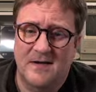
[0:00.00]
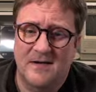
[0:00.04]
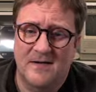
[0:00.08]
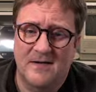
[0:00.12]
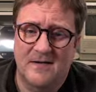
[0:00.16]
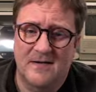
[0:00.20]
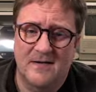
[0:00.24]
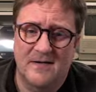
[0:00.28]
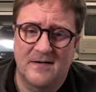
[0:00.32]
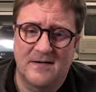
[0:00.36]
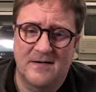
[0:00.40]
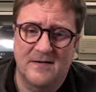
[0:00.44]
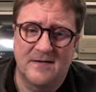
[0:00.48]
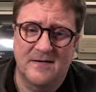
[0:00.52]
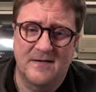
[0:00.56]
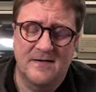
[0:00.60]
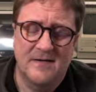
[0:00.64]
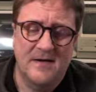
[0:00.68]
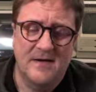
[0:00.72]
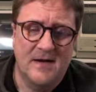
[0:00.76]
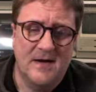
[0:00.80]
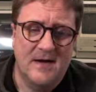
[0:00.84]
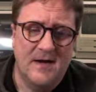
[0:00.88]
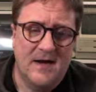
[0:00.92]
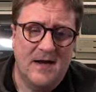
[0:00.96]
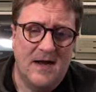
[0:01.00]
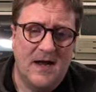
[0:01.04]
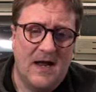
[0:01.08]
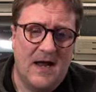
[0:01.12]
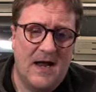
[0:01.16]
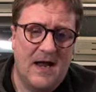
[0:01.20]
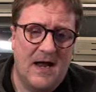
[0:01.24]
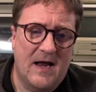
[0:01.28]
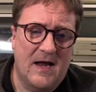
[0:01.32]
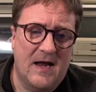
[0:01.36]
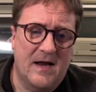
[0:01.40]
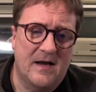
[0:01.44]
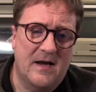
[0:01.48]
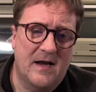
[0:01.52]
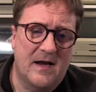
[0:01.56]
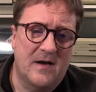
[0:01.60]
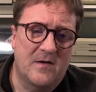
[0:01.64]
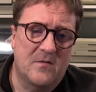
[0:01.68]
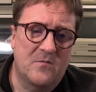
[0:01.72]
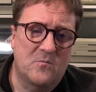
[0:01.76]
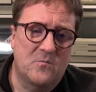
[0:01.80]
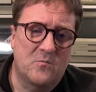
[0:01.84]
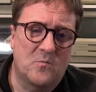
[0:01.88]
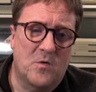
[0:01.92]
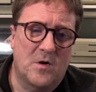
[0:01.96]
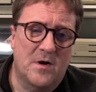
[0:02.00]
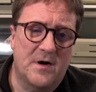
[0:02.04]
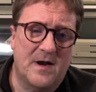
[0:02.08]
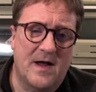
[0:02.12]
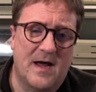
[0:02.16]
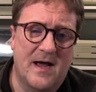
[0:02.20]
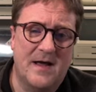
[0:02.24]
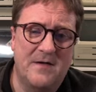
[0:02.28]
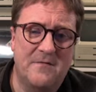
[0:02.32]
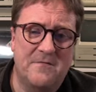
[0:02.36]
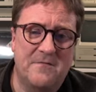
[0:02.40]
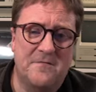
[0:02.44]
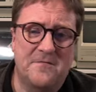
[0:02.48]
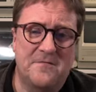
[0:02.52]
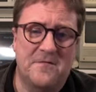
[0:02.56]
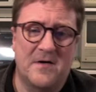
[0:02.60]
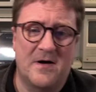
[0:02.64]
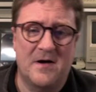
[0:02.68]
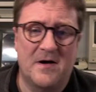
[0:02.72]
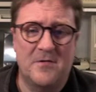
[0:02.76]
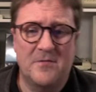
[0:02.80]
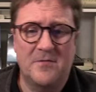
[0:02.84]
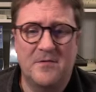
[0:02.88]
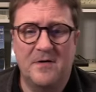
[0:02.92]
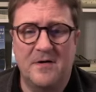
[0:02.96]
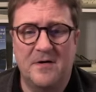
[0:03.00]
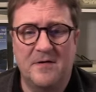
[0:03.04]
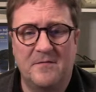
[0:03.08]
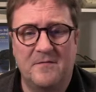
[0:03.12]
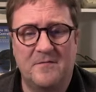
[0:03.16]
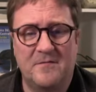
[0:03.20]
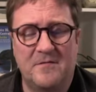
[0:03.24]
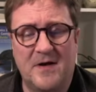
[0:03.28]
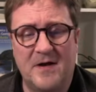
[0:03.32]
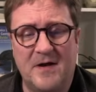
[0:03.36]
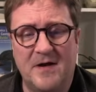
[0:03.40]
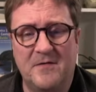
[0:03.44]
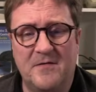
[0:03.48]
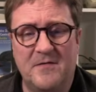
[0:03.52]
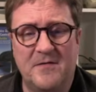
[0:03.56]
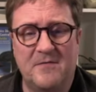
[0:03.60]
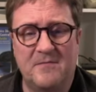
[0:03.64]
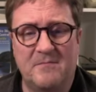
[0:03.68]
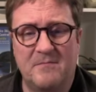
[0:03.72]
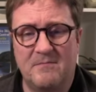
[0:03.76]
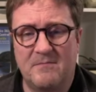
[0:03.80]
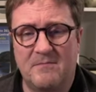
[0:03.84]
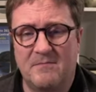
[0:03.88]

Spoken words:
And what I find